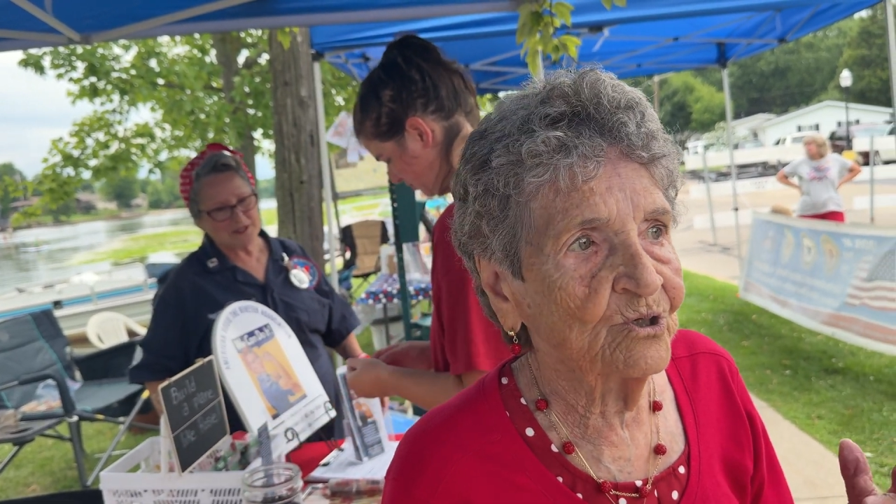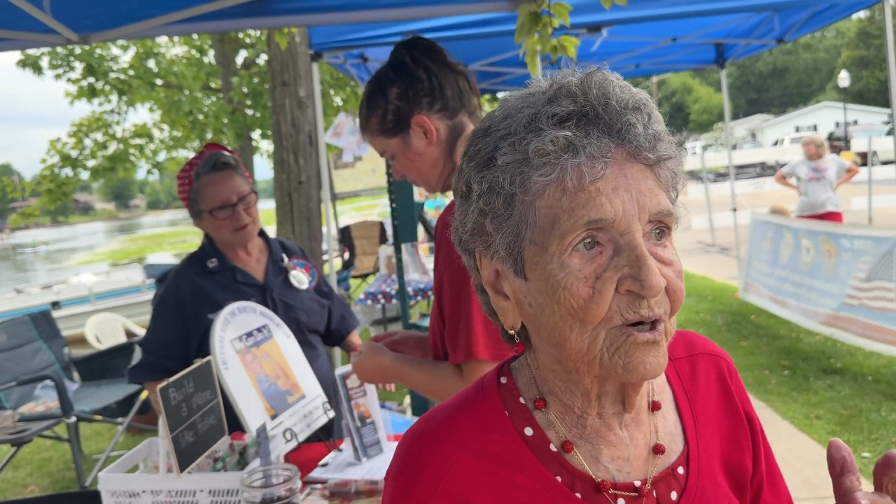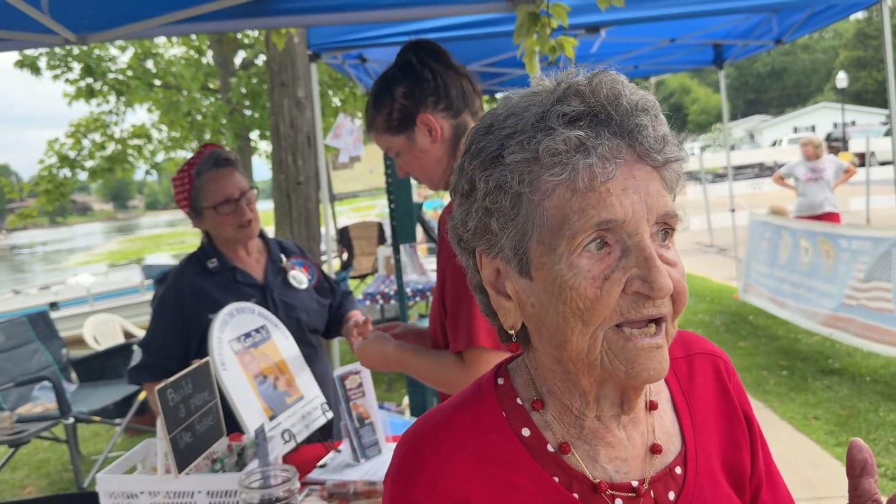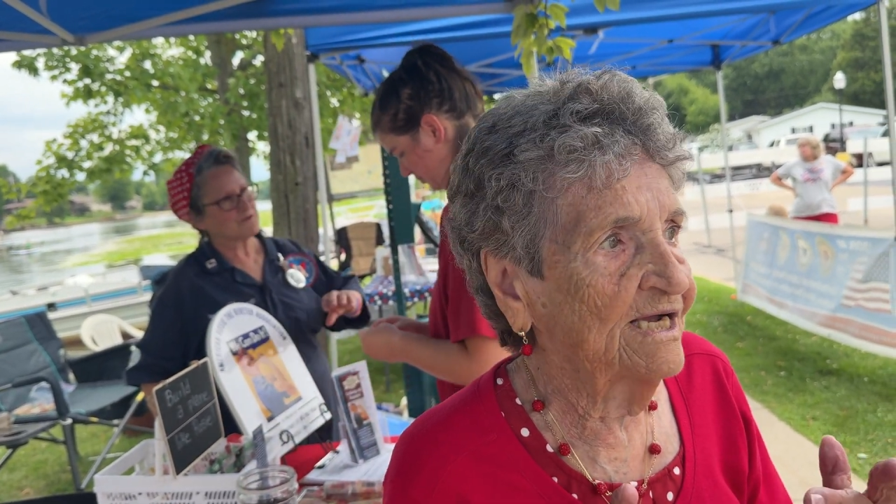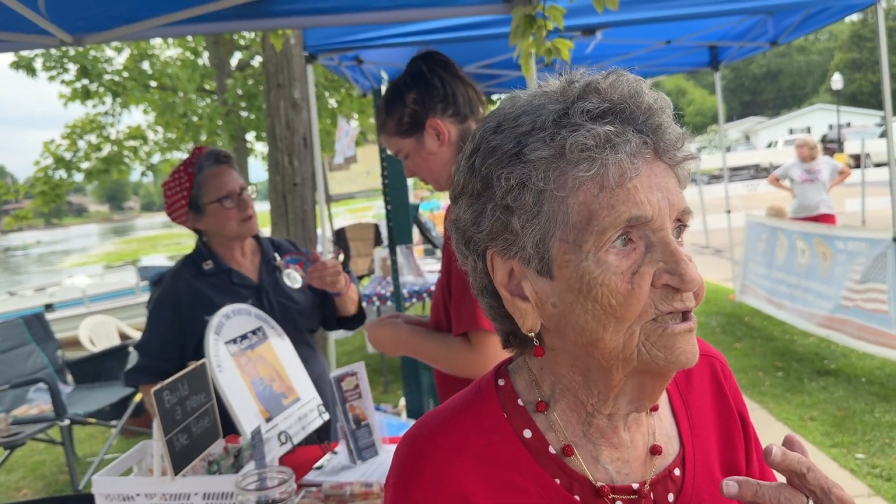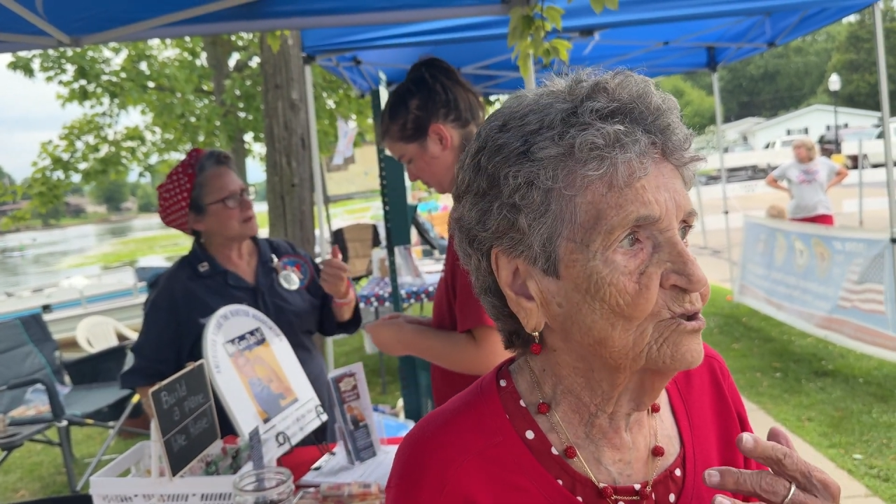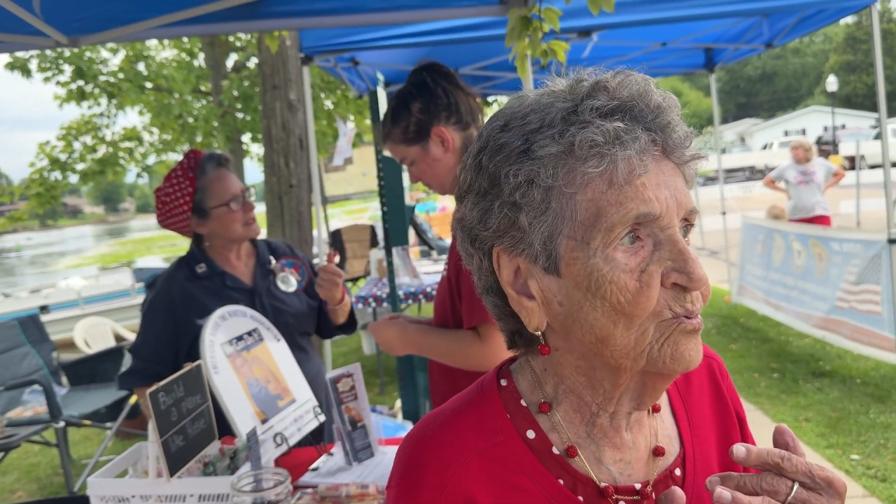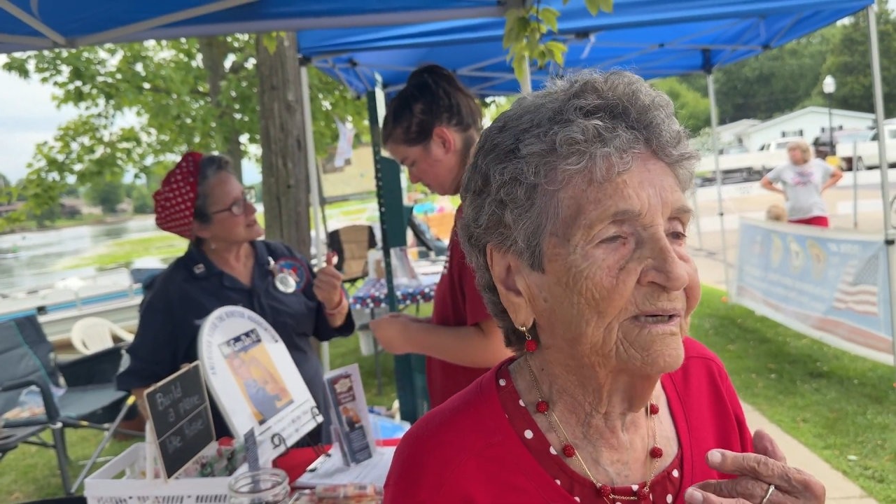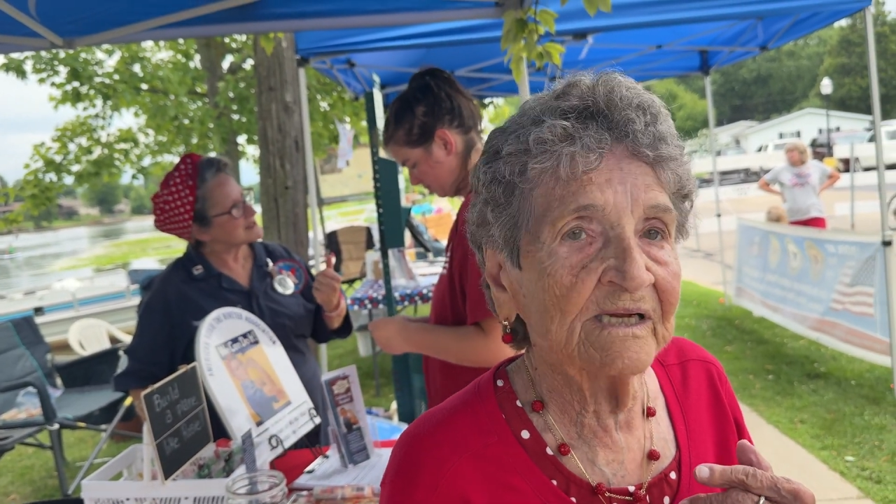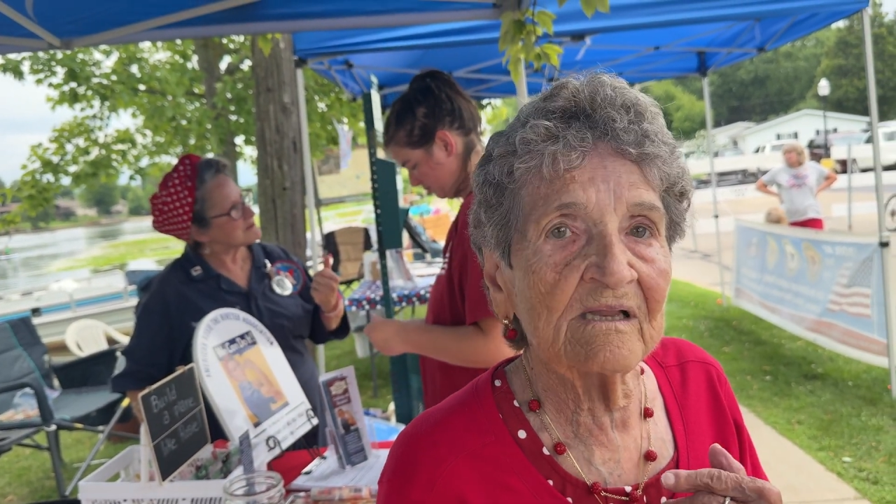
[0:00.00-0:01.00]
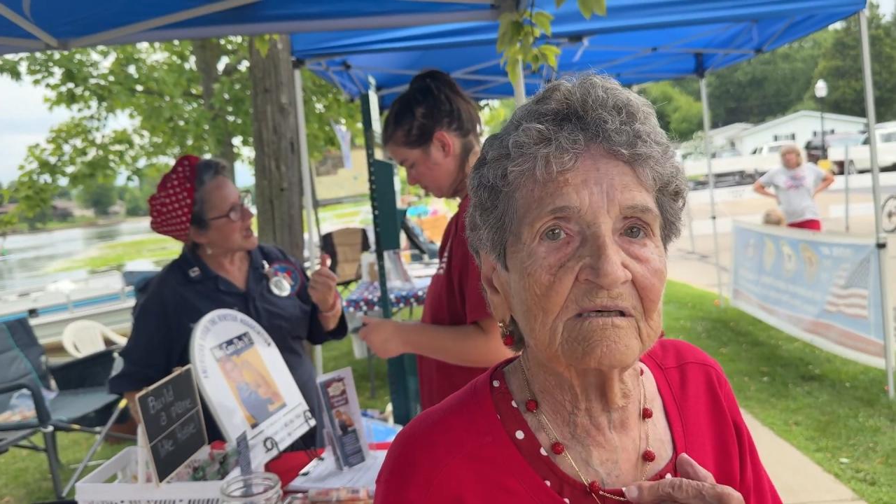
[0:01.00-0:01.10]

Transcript: sure each one of